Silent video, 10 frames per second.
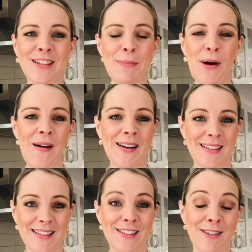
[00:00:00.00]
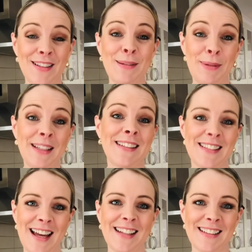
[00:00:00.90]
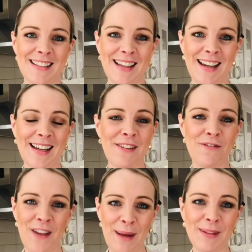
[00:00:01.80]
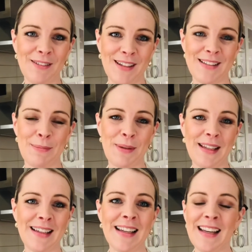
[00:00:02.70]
behind this recipe is that it's a family recipe,